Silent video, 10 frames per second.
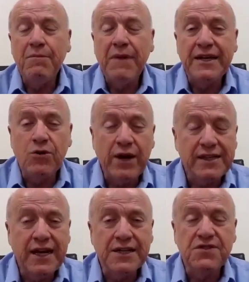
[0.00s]
My
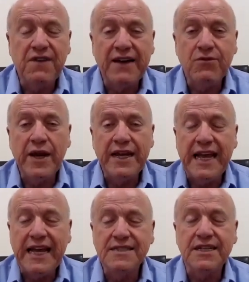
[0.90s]
direct line is
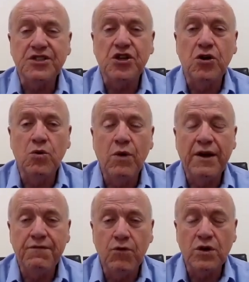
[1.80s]

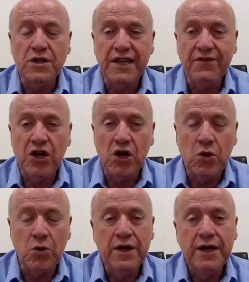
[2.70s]

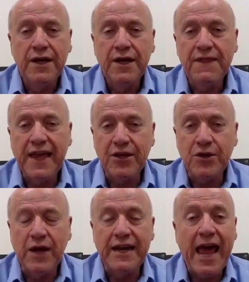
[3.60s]
508-860-1470. Thank
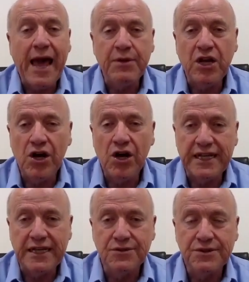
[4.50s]
you and happy
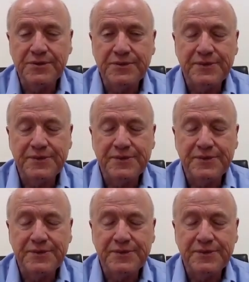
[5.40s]
holidays.